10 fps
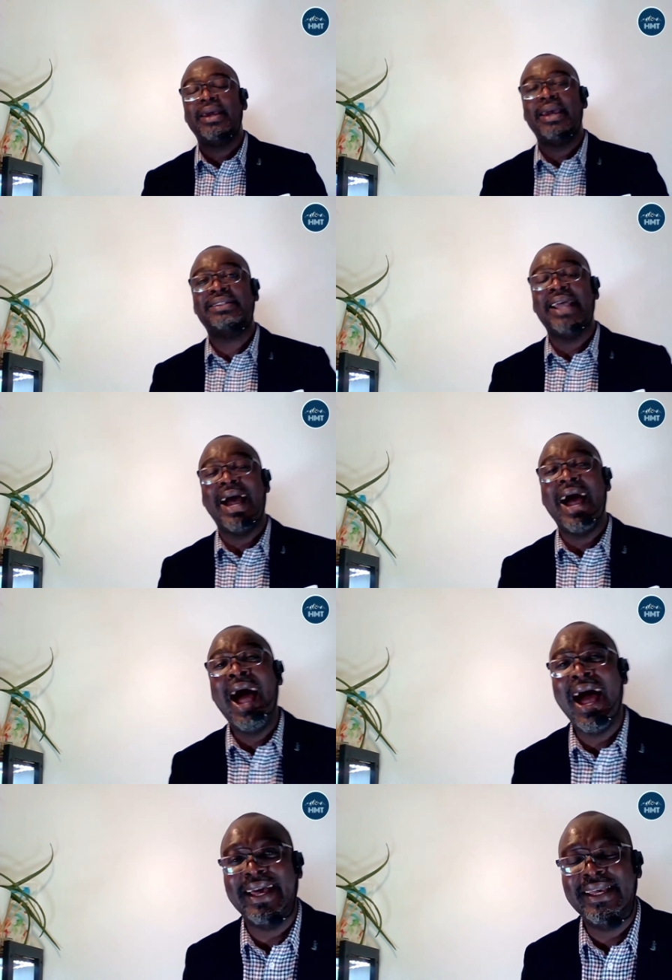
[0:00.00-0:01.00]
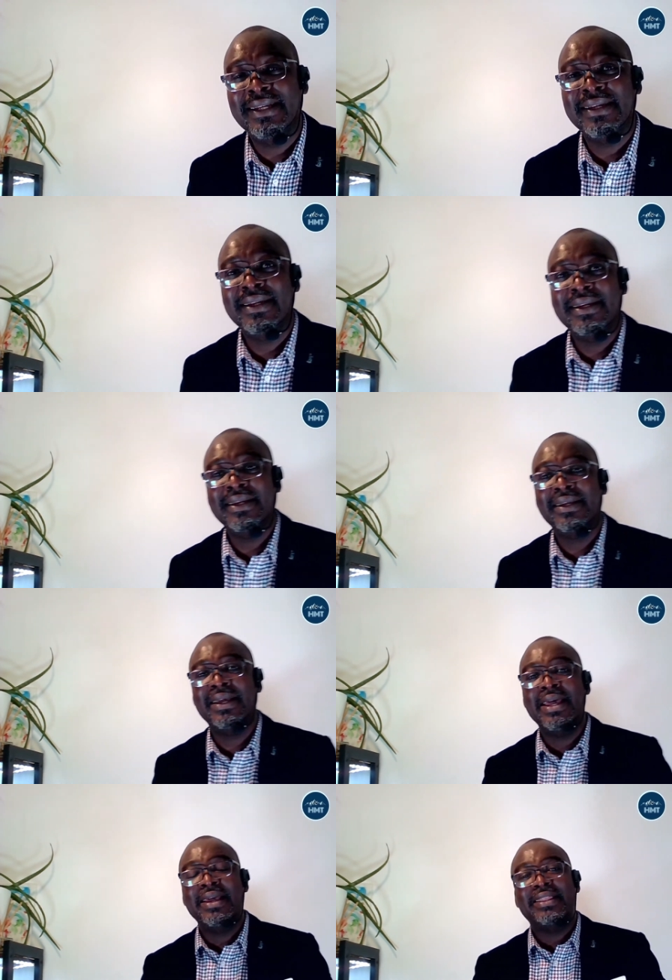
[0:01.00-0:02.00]
it's the eye
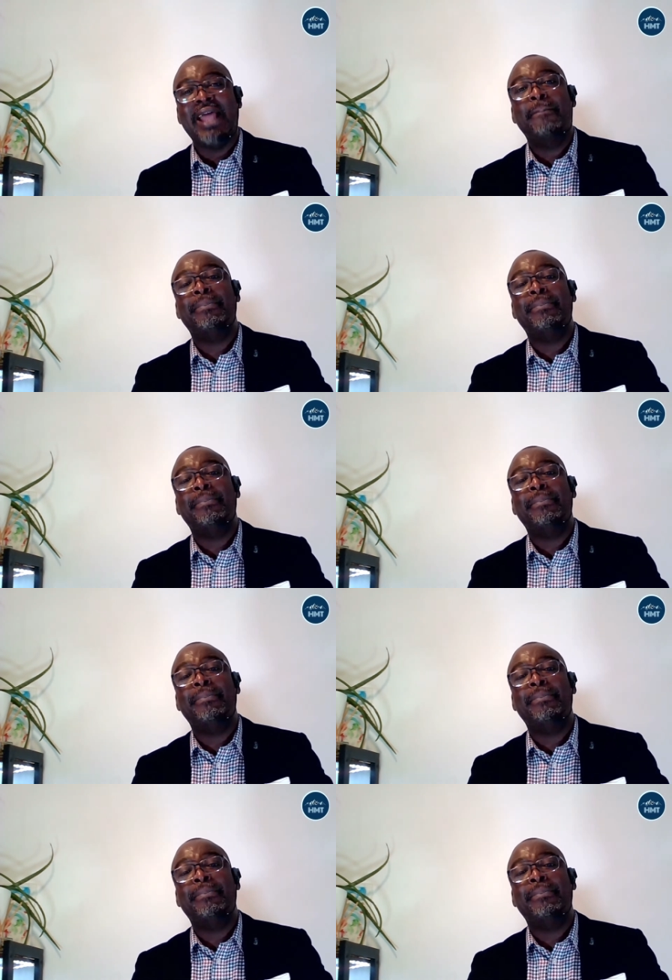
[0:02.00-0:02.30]
that